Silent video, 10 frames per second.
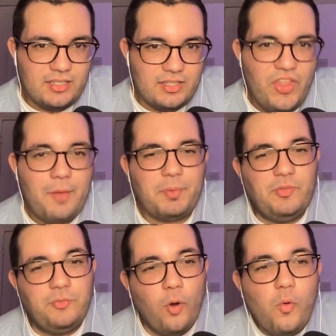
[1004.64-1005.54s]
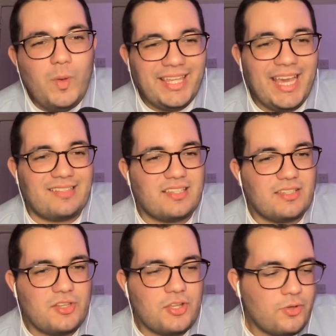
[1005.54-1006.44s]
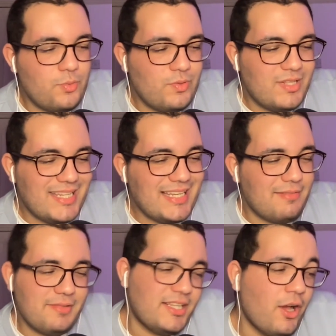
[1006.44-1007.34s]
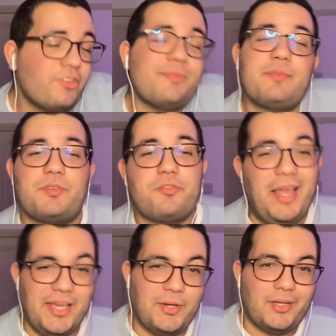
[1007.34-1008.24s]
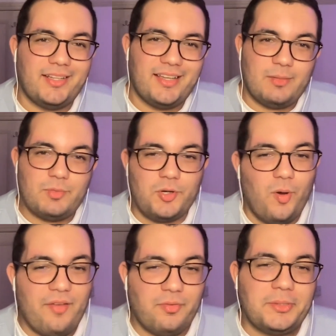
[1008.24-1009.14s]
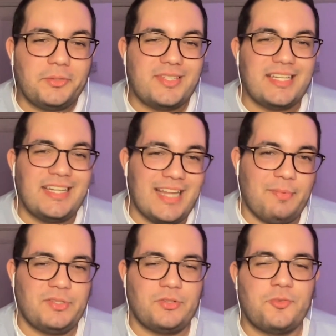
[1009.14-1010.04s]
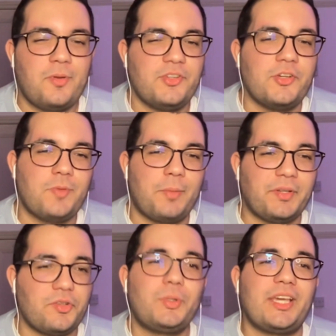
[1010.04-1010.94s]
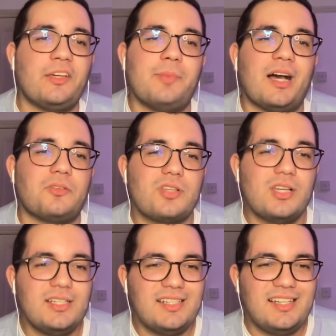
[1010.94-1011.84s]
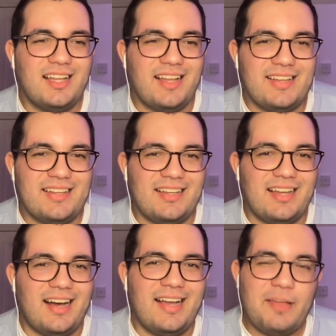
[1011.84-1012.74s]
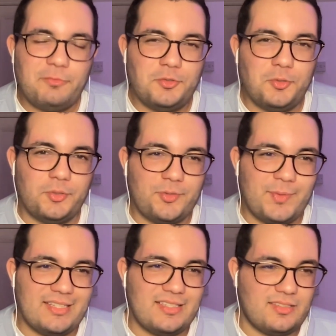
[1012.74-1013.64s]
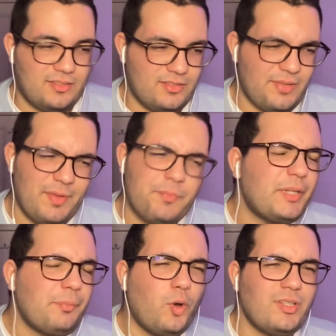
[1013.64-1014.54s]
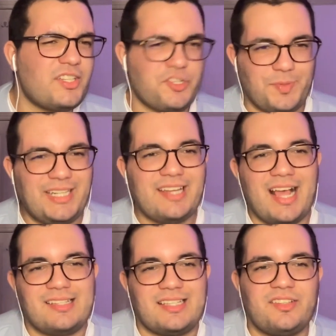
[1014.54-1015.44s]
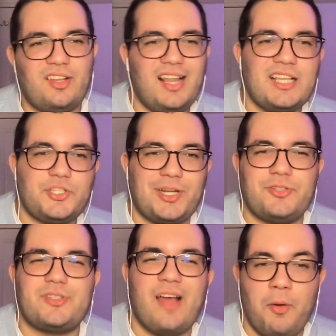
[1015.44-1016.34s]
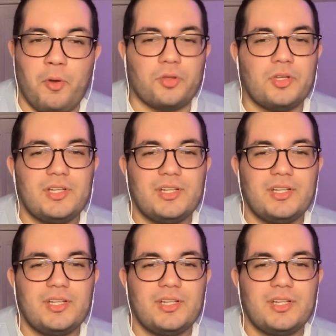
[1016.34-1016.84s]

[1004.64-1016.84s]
Now, before we get to the ultimate betrayal, and I'm sure everyone who's seen the episodes knows what we're talking about, I have to talk about something pretty bold that Cirie does in the last Traitors Tower.